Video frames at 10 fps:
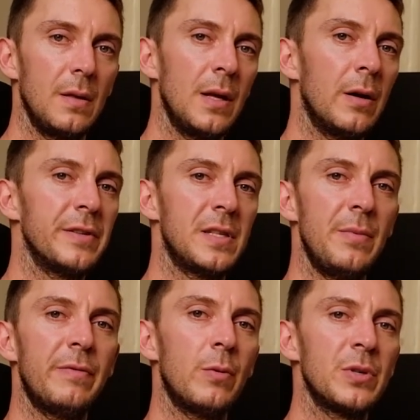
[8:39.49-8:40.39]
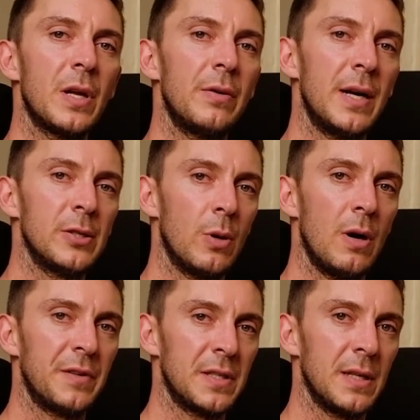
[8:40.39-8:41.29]
Then obviously before sunrise or
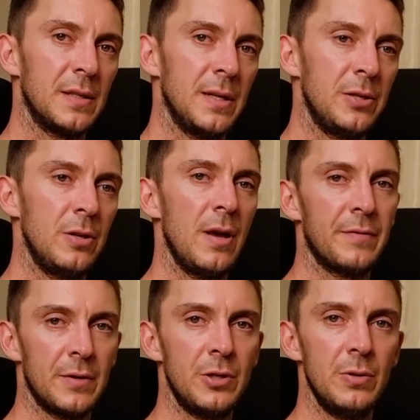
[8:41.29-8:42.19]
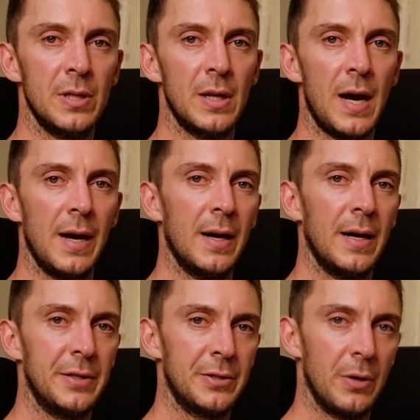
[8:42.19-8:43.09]
after sunset you'd have to shoot in a
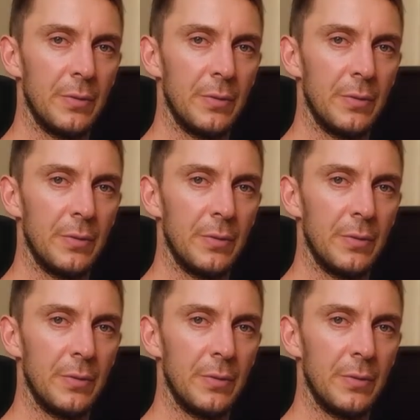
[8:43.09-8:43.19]
higher ISO.